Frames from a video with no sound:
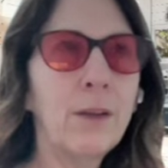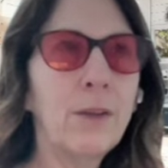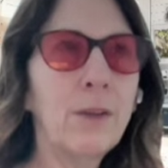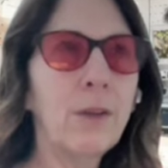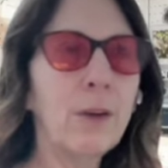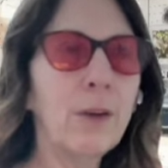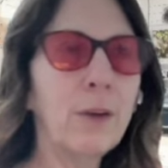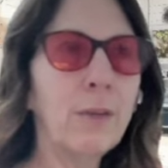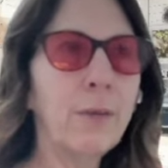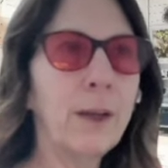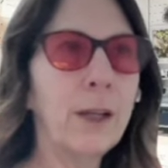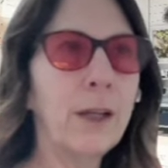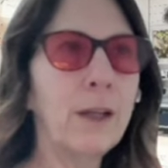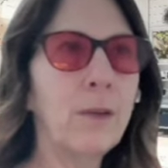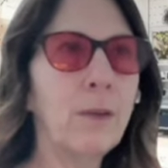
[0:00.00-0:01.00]

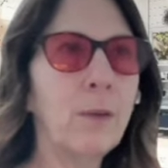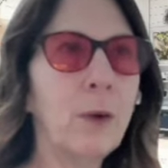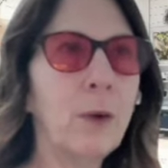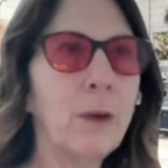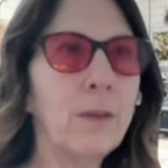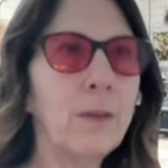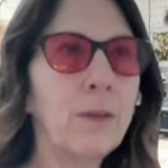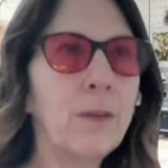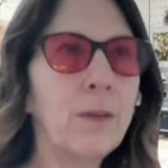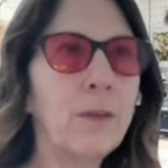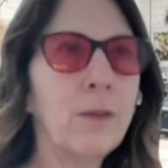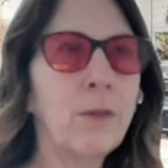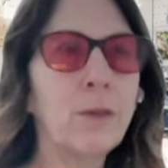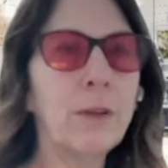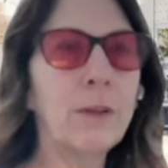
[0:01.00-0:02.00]
surfing was
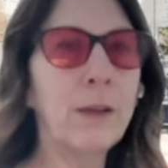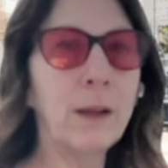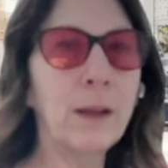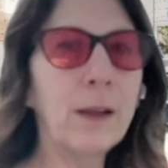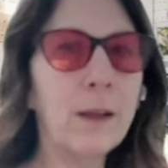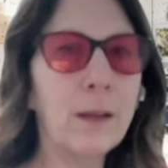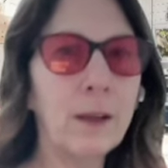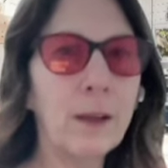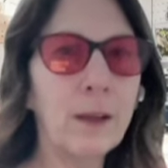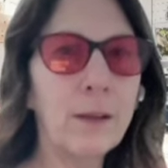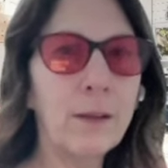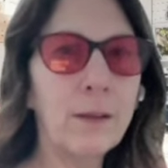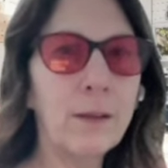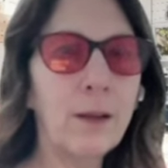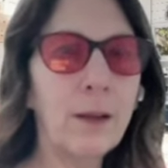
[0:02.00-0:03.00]
just
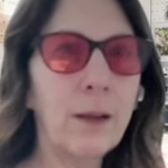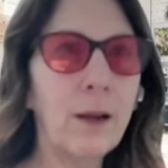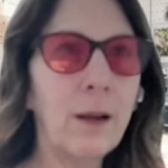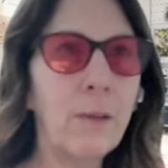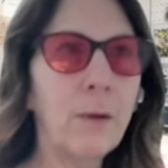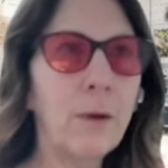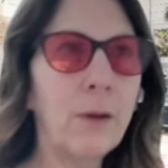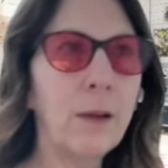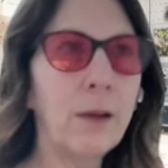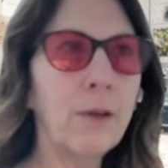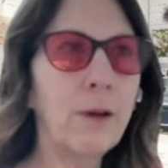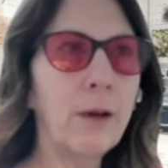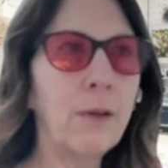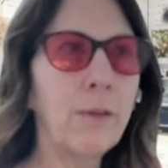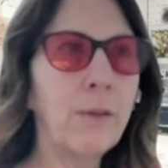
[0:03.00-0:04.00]
ridiculous. And I'm really
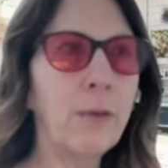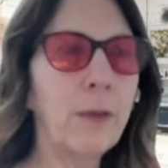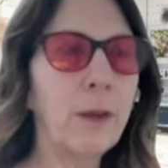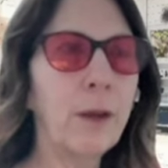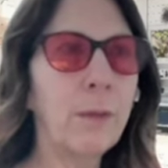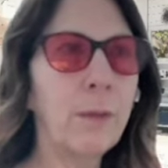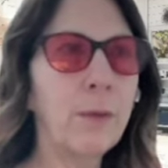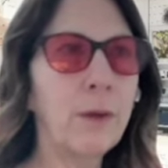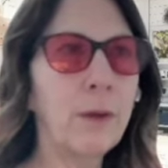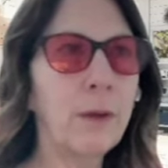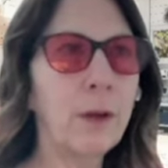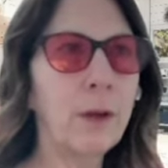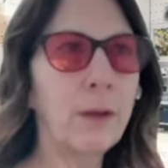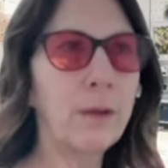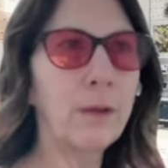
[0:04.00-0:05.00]
grateful that I'm
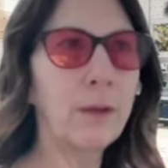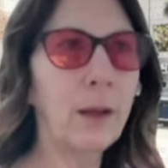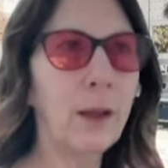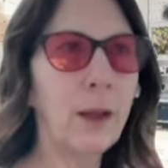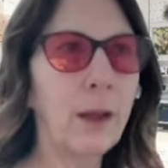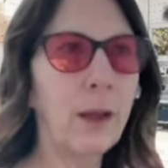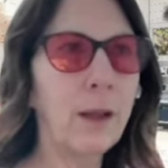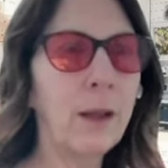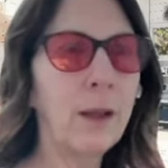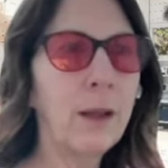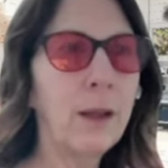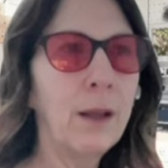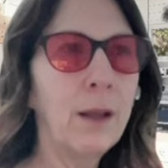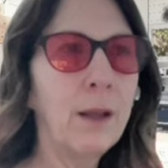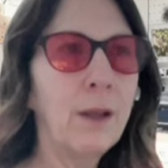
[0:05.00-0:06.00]
still here today.
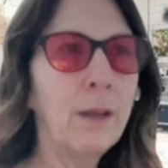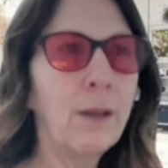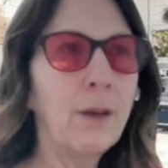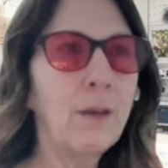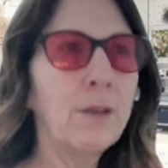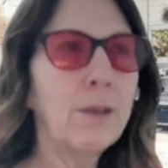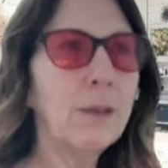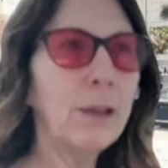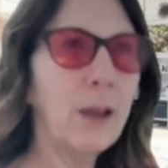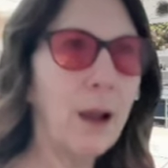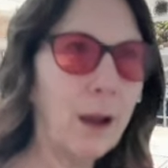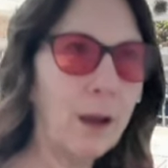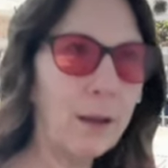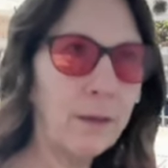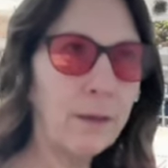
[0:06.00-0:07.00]
There's
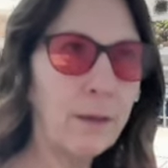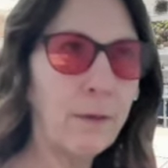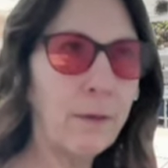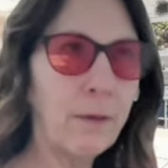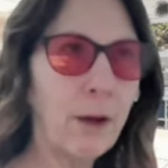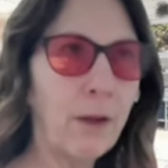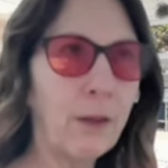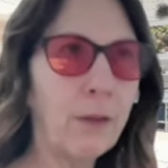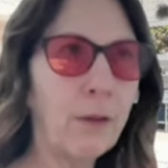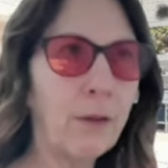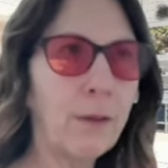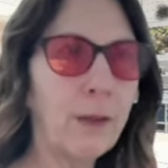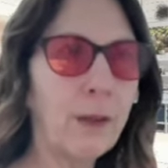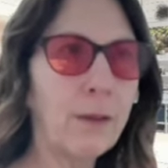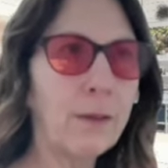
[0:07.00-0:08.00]
lots of
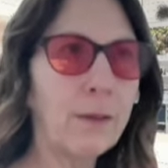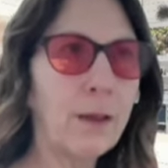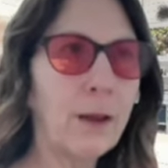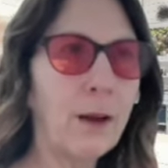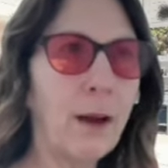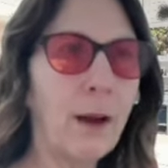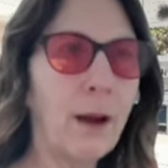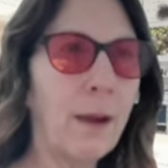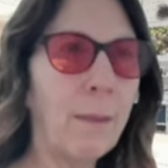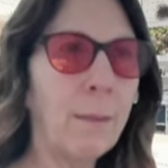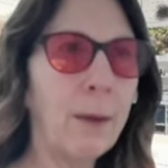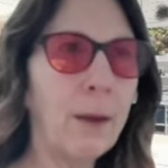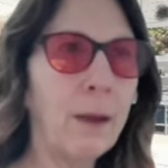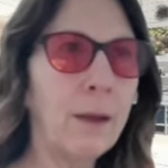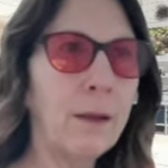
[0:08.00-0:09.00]
other things that
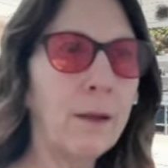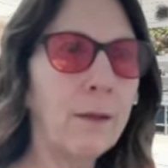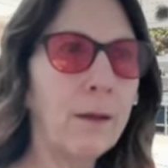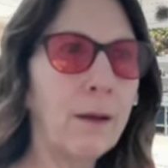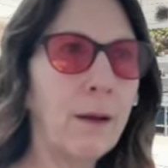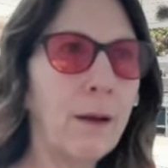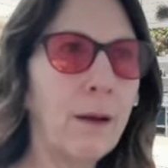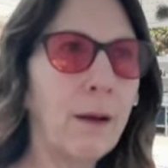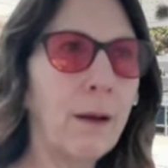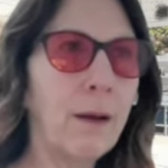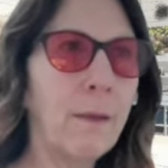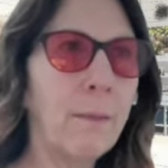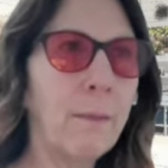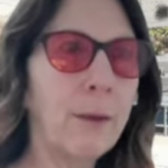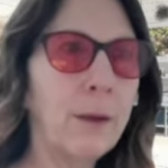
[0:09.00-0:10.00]
happened
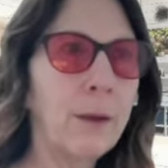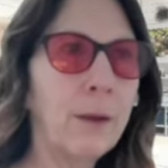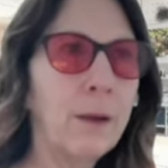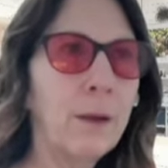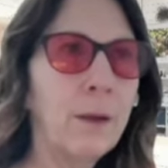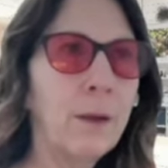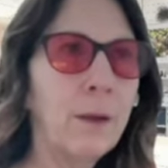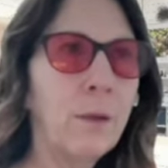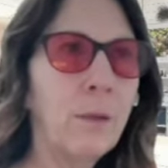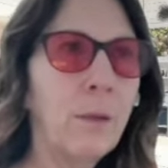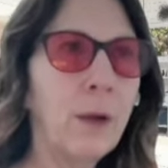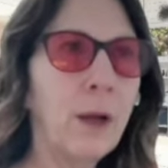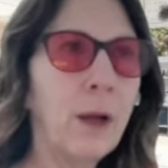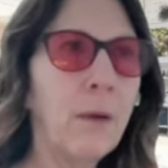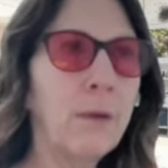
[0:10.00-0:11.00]

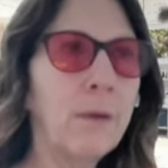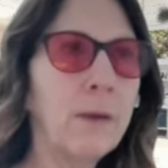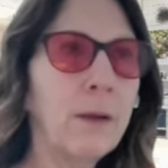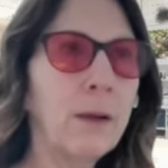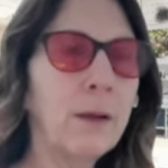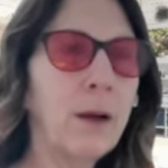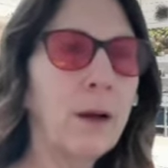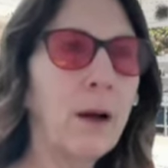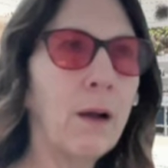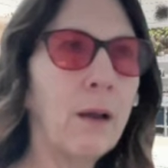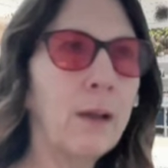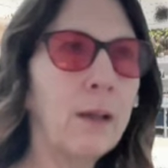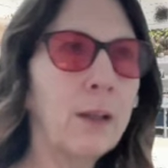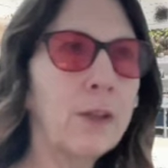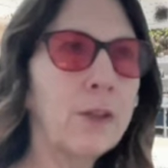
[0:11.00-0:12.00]
when I was in
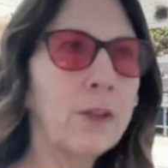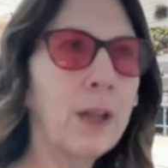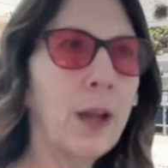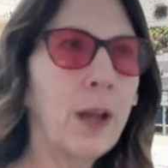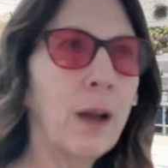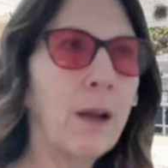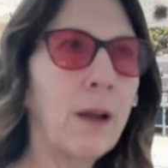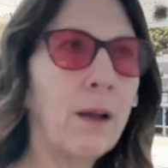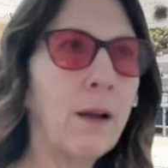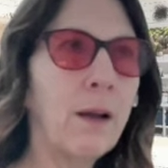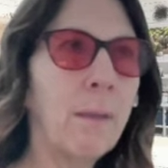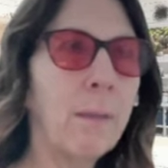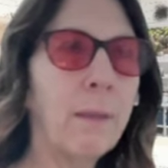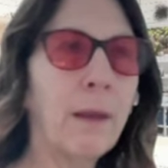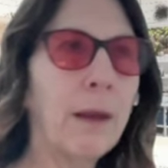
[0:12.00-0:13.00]
college that
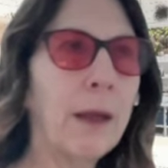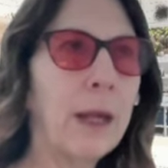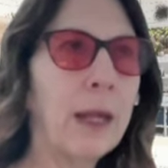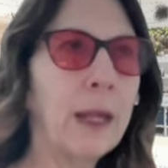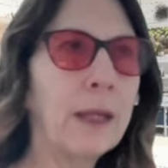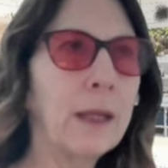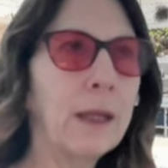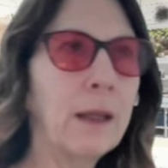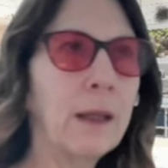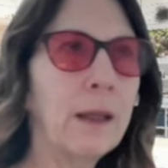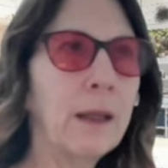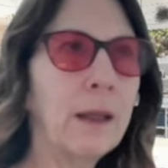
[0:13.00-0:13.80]
I'm like,